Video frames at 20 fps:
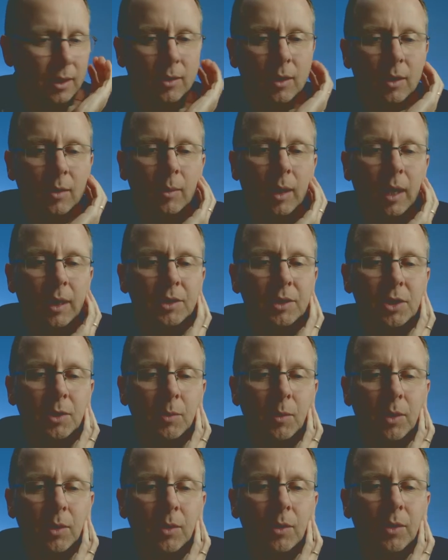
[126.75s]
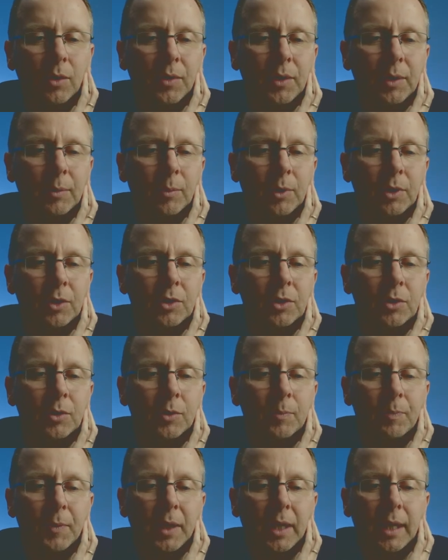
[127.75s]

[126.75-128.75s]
Oh, actually, what I want to do